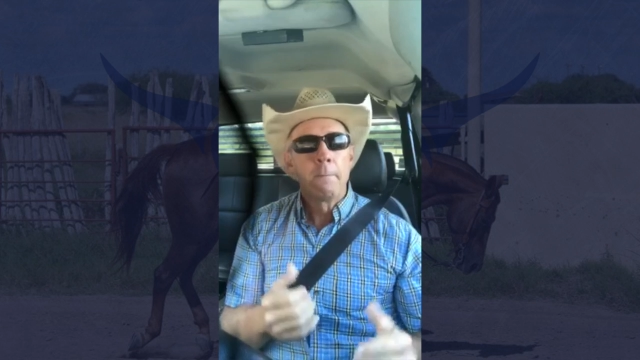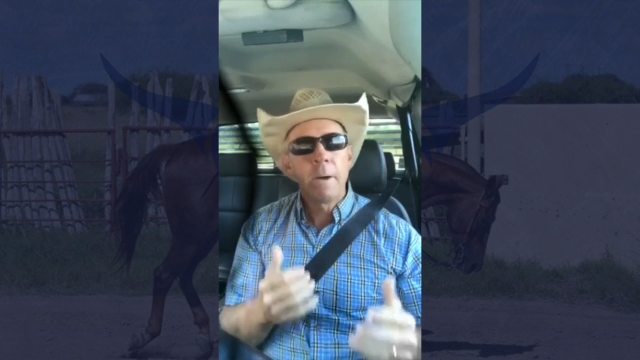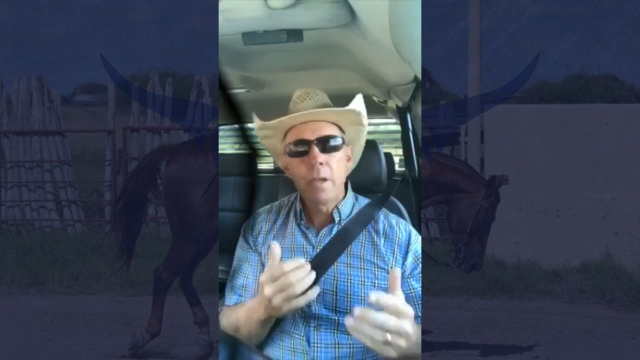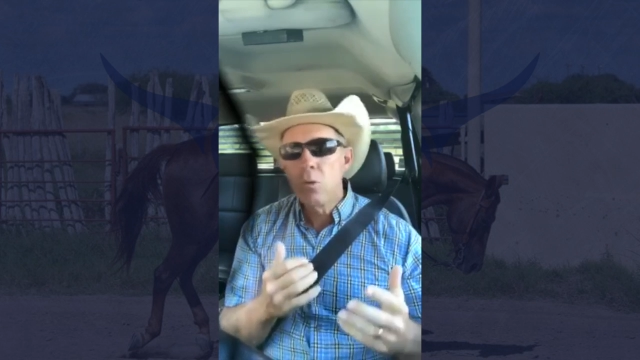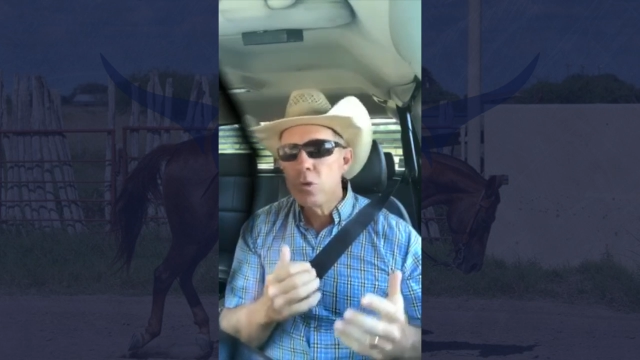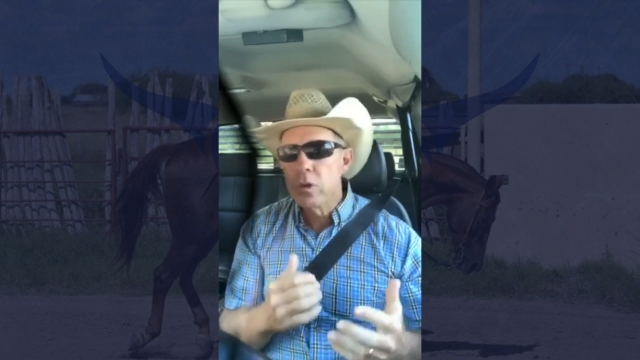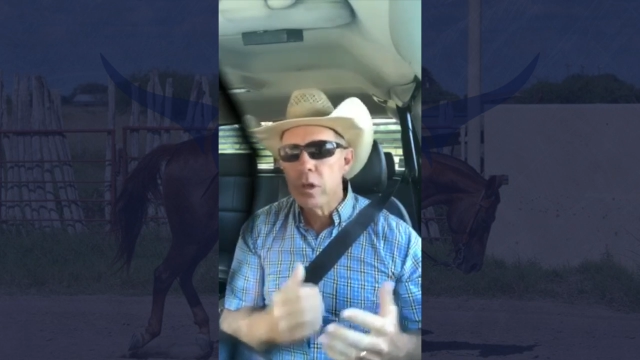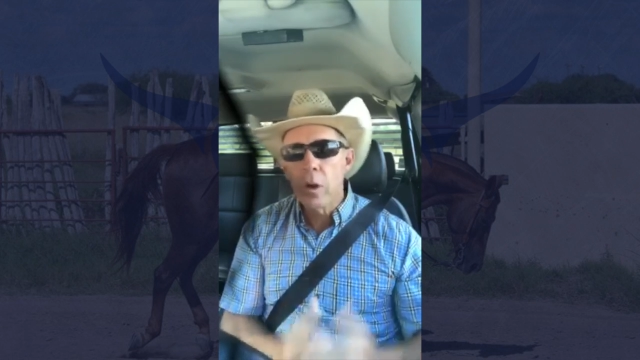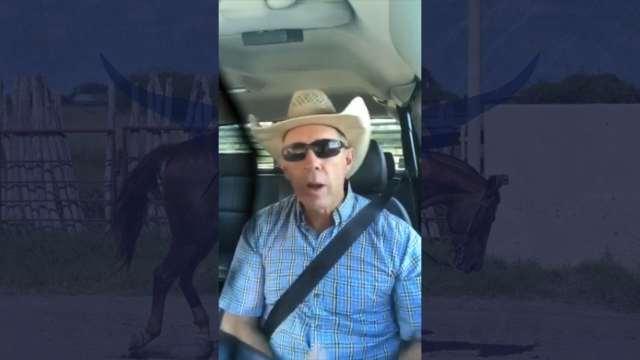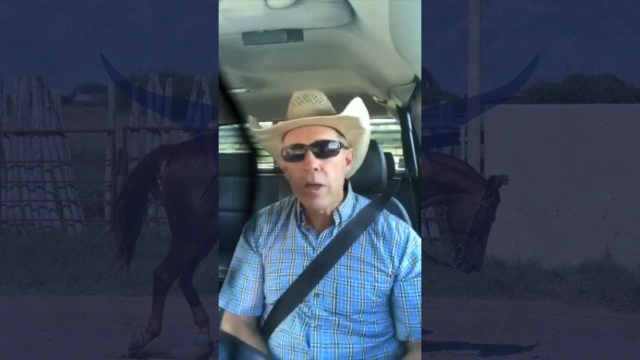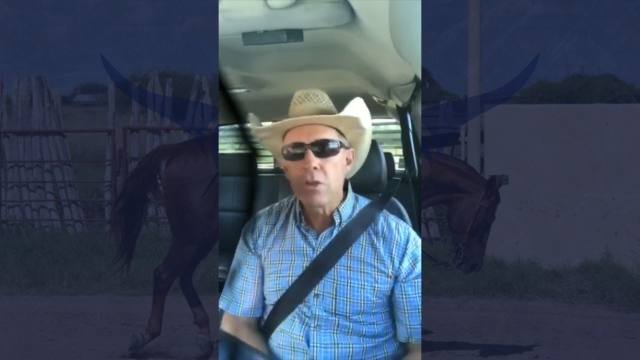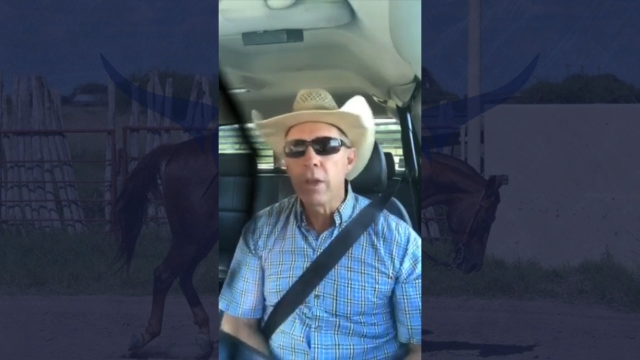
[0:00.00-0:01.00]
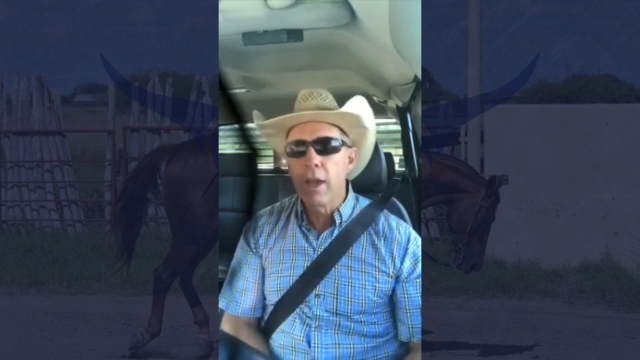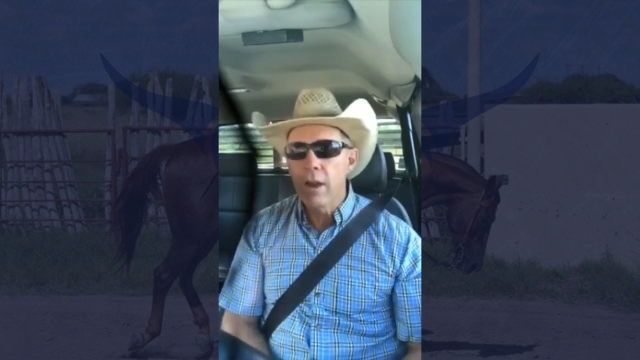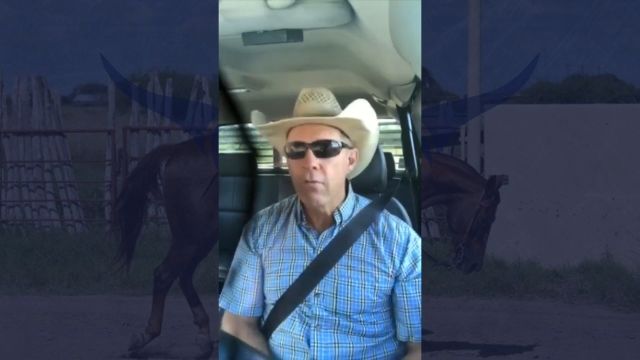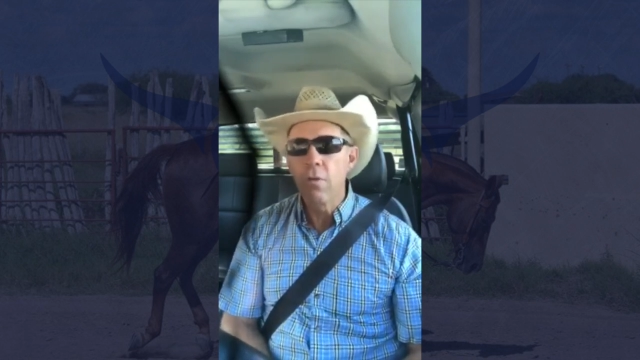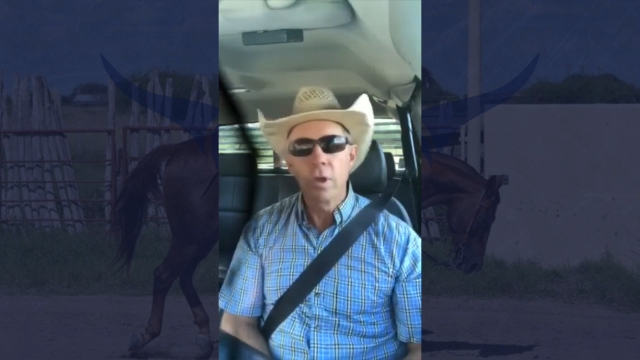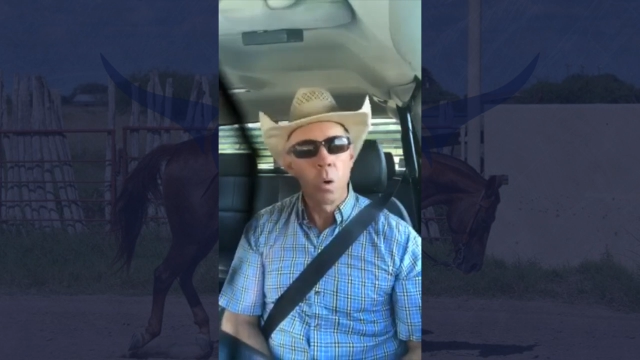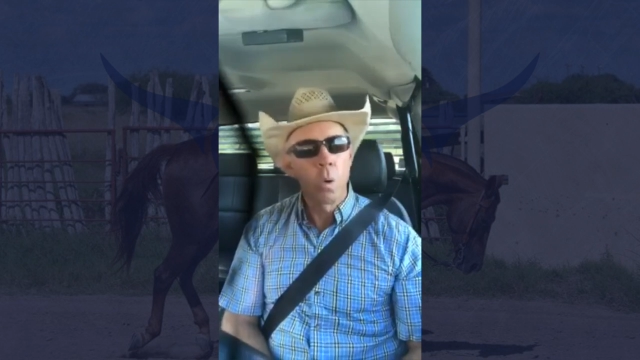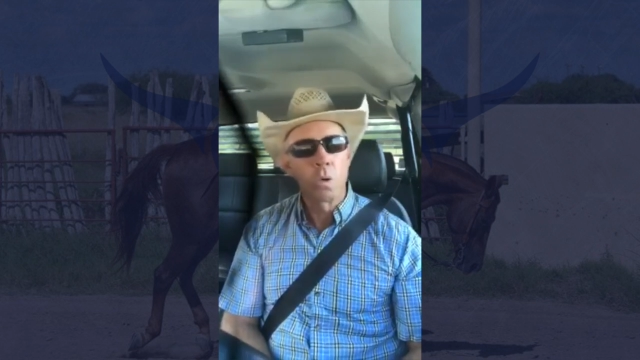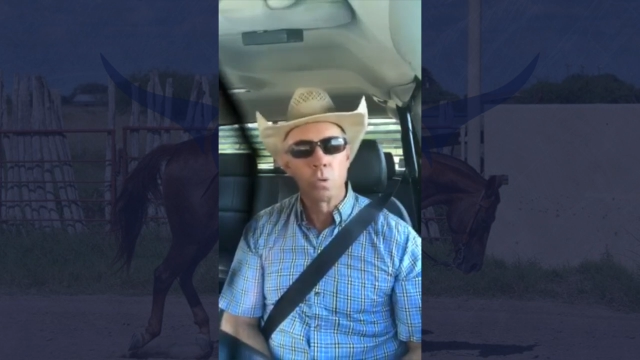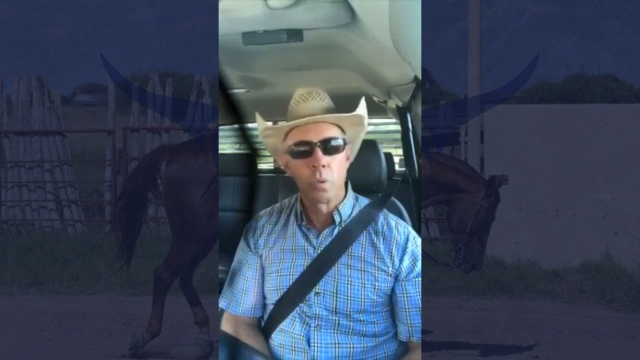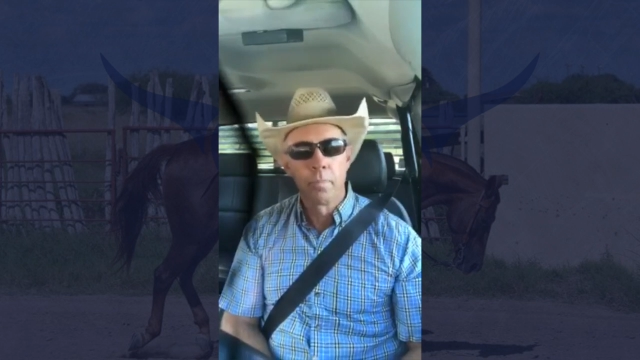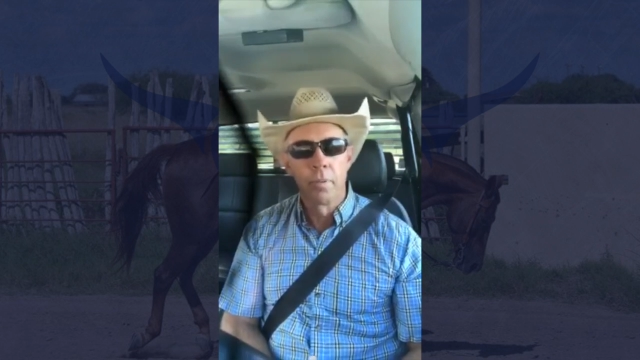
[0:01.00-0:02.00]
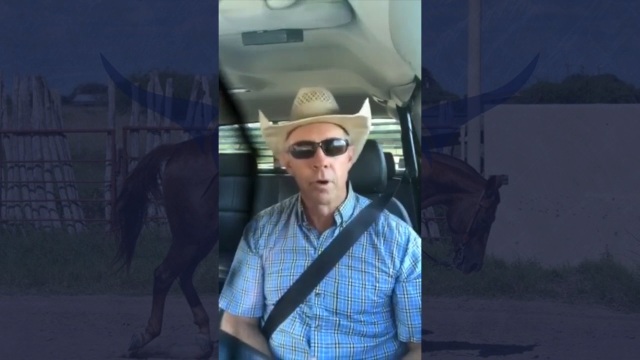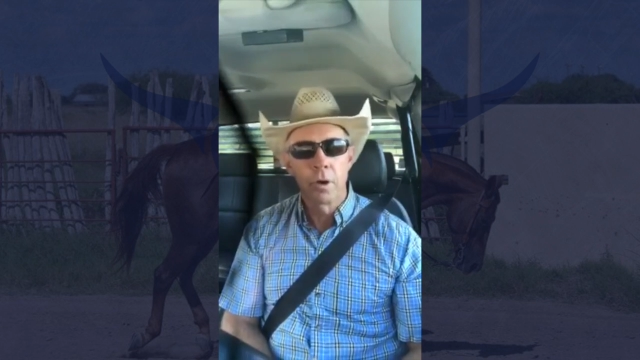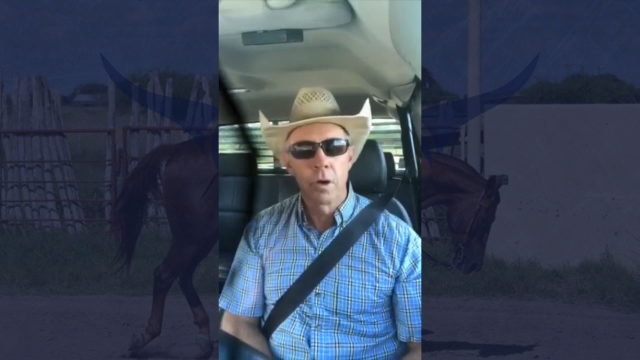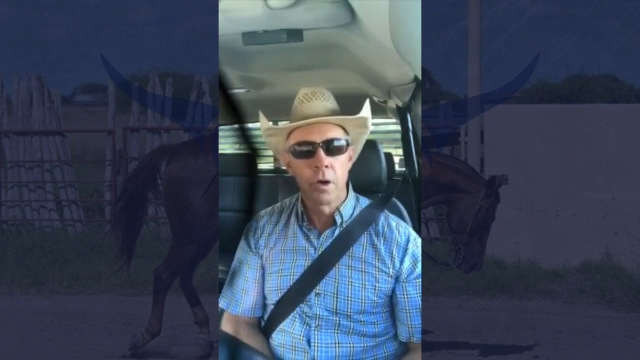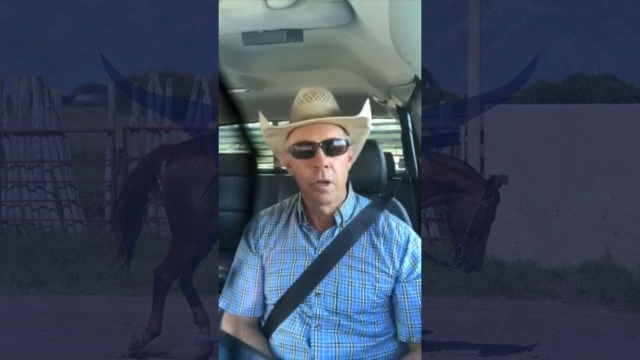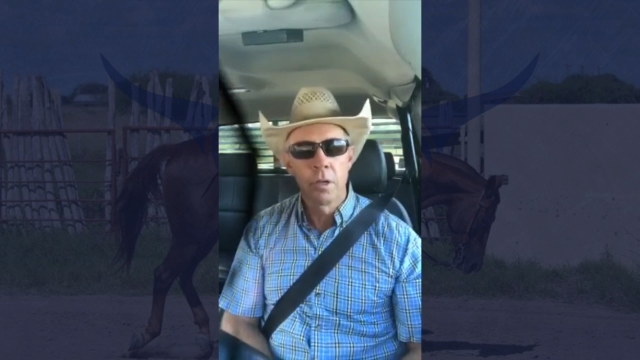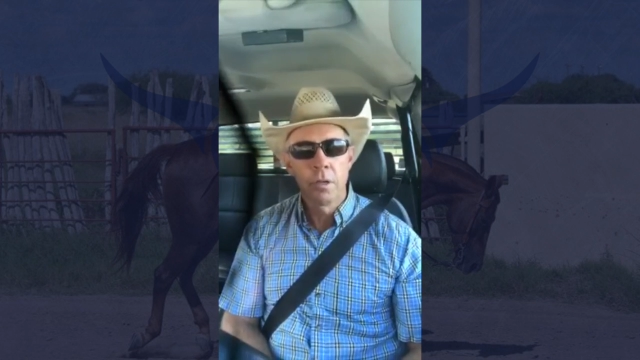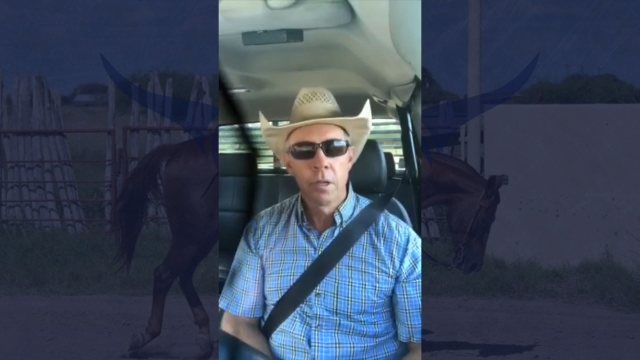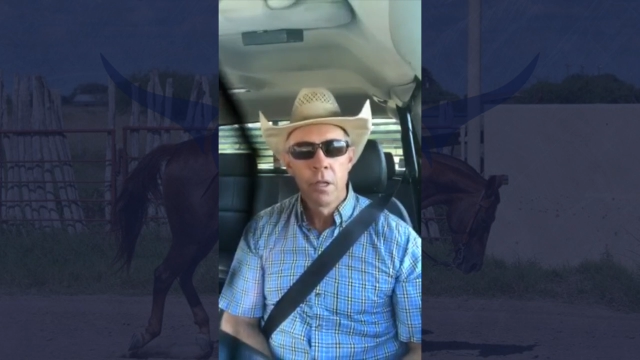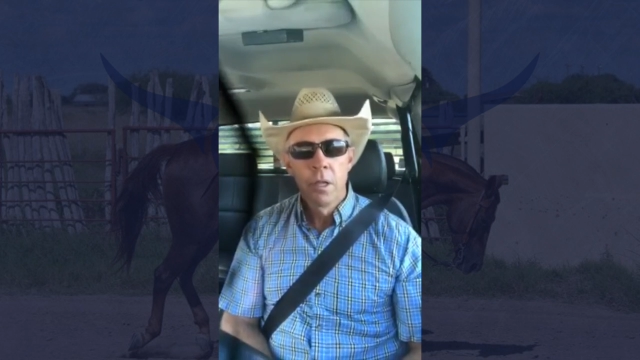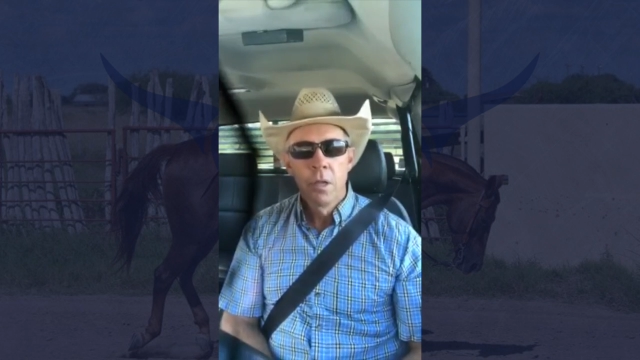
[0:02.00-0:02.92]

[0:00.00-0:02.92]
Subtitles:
But it was crazy. Every horse we put her on